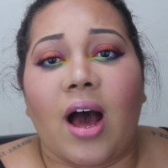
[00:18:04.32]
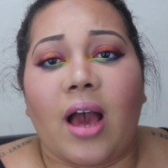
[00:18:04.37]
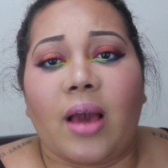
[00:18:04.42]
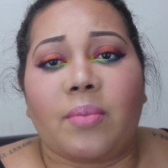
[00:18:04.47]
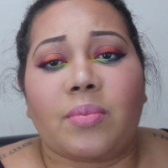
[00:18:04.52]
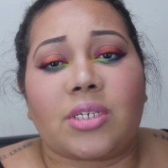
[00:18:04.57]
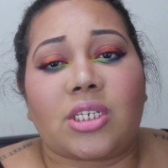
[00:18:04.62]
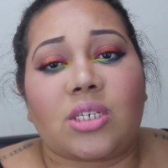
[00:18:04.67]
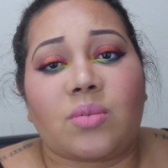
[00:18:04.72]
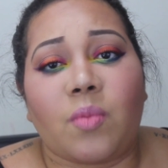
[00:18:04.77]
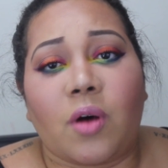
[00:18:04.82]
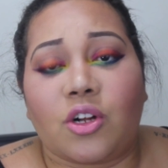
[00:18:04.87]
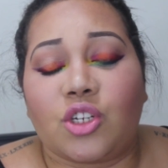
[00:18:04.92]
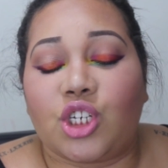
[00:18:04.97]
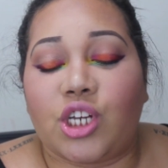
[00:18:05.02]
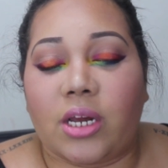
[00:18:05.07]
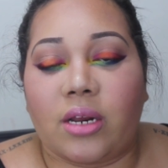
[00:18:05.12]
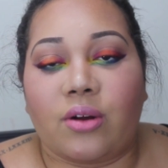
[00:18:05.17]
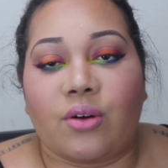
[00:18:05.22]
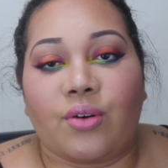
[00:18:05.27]
I'm a small
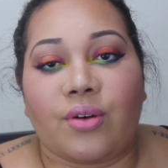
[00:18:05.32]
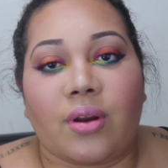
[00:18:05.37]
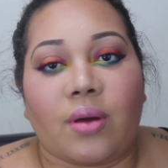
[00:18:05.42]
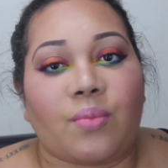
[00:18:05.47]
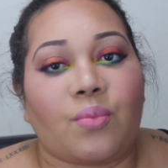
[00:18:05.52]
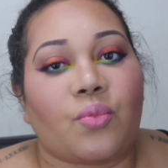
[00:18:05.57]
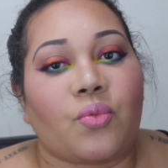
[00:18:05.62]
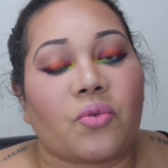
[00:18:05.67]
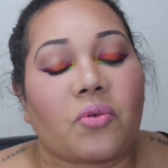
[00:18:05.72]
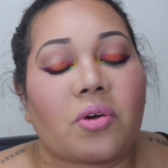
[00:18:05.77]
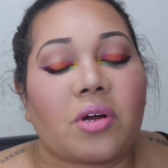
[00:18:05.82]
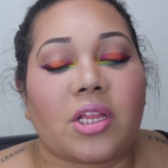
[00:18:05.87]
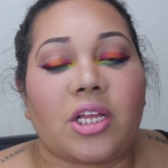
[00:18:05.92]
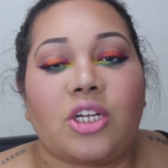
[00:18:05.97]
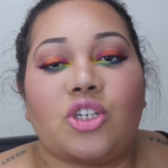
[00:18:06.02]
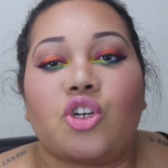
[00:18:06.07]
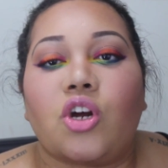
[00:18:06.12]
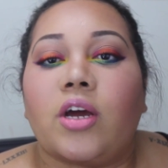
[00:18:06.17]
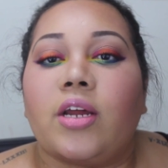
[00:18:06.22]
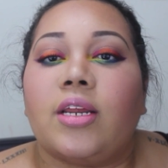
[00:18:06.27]
channel and I'm
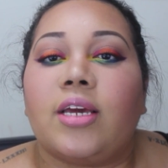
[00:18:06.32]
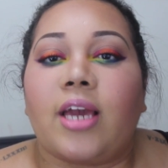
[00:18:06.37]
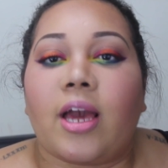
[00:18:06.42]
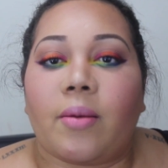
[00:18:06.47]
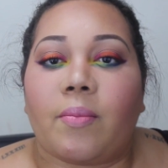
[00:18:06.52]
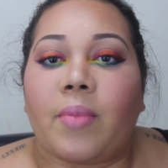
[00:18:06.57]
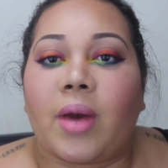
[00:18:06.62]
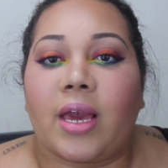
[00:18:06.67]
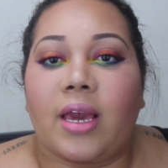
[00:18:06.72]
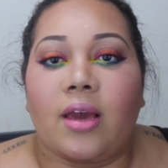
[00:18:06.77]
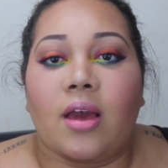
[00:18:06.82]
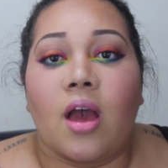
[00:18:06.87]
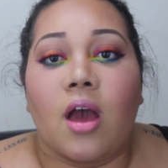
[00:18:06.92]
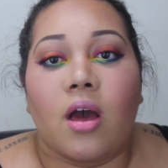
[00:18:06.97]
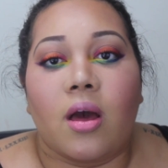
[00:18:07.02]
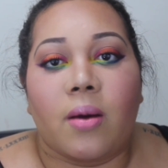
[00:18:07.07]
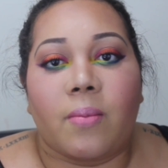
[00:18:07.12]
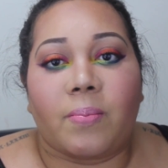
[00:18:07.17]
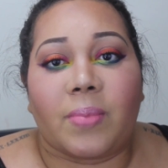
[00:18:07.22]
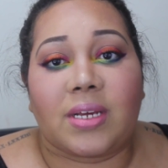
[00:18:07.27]
really trying to get my
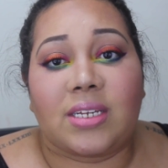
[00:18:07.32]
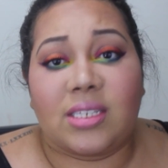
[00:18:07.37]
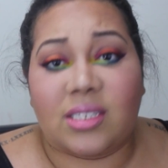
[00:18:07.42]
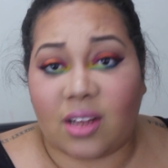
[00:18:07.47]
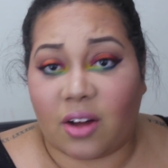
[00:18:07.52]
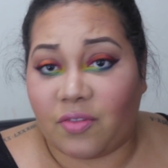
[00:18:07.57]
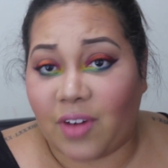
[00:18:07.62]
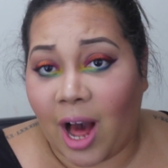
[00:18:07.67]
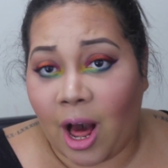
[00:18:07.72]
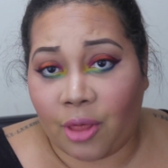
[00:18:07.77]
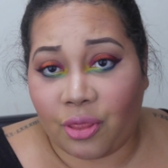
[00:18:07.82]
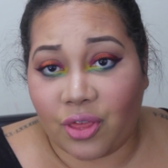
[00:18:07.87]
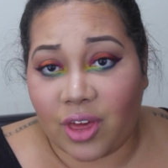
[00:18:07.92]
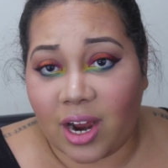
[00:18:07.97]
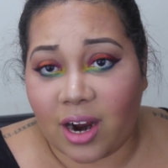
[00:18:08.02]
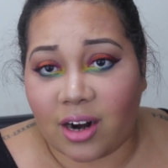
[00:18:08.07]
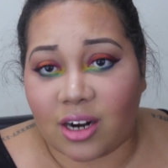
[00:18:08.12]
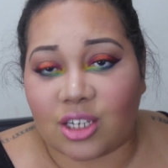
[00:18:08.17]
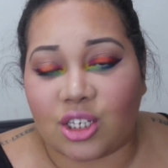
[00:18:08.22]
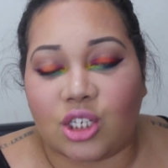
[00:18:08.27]
stuff out
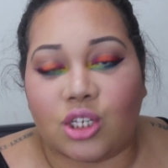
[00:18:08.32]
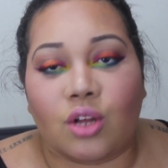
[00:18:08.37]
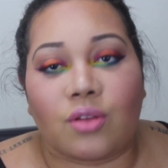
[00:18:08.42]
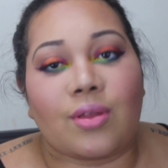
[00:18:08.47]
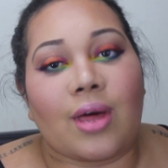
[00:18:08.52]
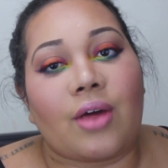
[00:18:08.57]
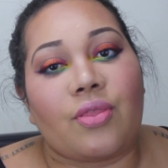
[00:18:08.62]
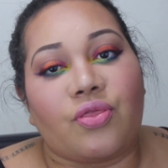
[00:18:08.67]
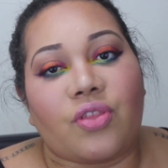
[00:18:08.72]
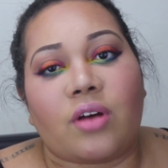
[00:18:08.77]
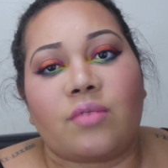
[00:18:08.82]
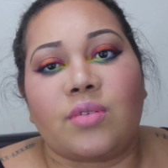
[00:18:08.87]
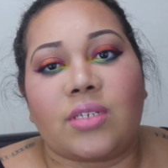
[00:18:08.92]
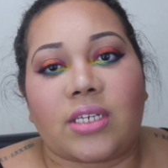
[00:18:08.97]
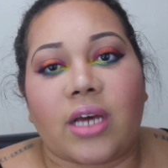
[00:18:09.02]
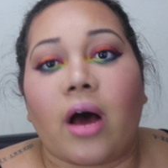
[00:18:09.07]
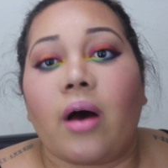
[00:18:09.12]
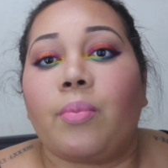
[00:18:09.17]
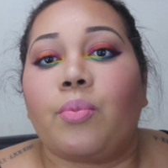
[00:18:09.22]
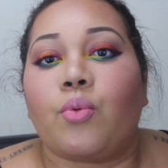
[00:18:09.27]
there. So that thumbs
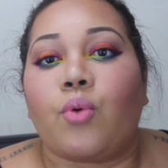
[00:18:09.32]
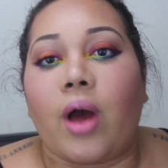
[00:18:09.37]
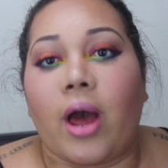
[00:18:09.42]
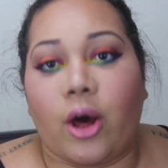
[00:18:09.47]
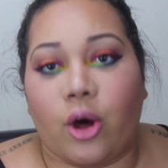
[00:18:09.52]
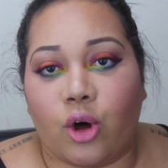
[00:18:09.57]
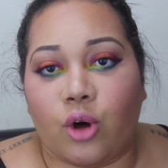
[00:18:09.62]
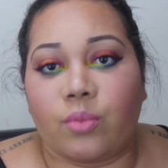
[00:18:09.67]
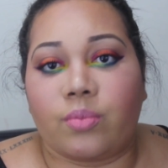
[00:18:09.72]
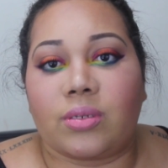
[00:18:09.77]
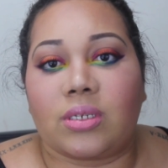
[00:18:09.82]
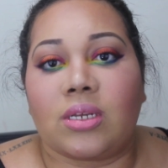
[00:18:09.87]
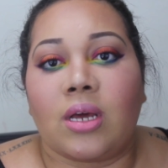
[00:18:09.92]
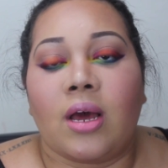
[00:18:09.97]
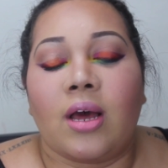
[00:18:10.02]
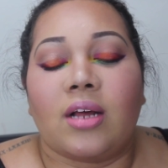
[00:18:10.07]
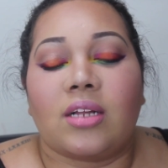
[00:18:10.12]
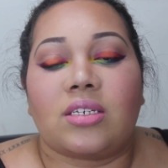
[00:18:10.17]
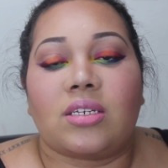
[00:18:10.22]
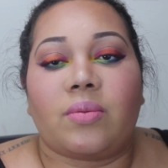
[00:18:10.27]
up helps
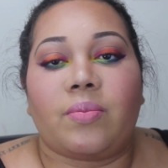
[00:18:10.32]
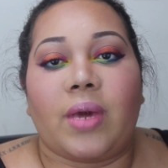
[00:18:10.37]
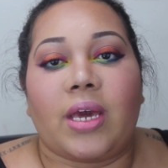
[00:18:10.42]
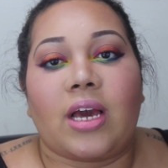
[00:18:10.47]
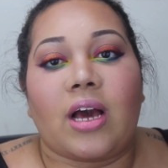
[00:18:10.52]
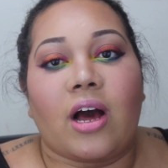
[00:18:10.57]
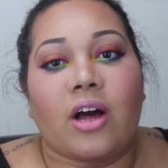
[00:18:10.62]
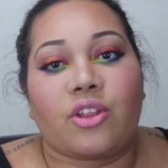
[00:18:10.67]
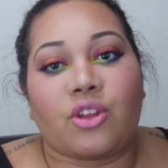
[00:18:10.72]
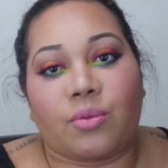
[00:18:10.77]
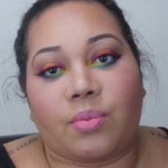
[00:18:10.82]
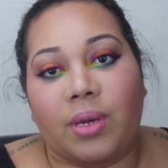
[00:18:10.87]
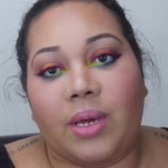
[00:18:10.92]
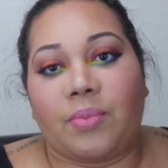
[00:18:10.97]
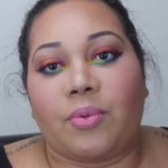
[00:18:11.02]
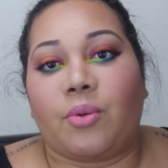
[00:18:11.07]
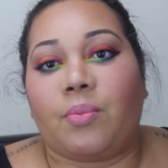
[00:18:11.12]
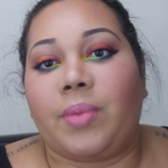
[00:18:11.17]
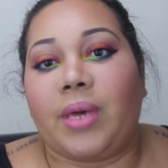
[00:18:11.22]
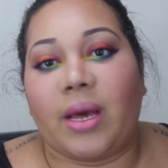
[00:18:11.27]
to make other
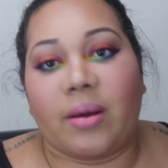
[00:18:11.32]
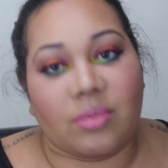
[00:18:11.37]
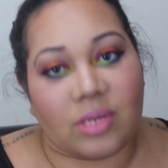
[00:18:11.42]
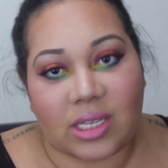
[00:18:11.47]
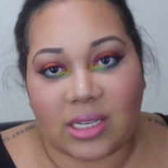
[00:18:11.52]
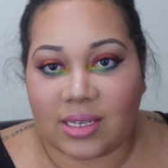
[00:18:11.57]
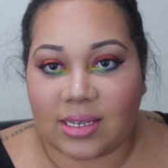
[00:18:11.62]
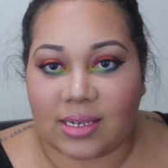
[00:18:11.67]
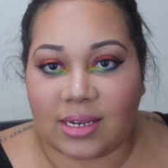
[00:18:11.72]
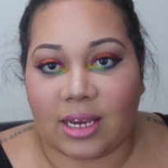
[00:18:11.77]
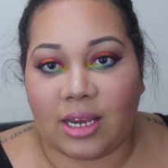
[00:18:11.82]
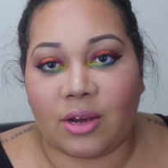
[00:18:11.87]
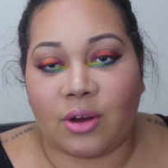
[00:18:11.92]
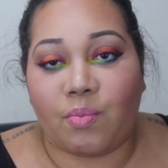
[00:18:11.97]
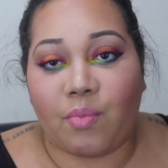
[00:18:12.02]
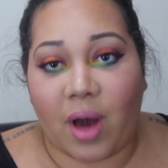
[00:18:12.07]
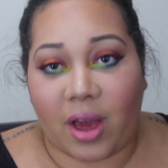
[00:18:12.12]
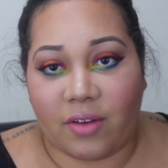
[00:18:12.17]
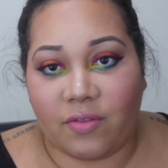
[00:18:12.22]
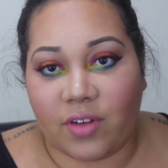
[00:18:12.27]
people be able to see
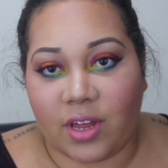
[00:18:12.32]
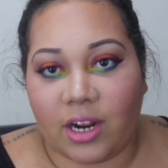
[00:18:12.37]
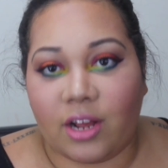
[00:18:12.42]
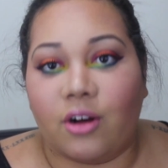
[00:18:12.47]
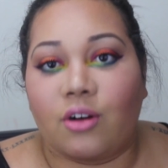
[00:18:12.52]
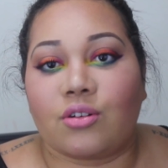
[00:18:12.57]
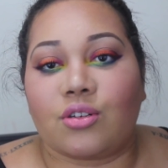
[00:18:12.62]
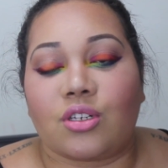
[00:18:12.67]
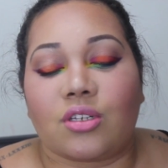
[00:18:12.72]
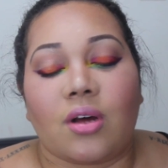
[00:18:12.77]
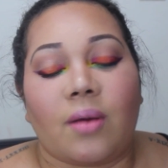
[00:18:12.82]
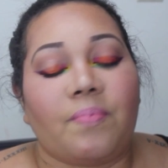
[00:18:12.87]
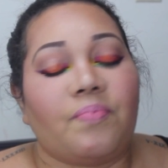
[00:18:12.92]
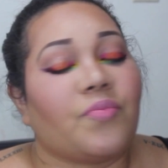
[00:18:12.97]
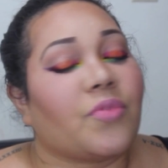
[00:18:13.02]
my videos.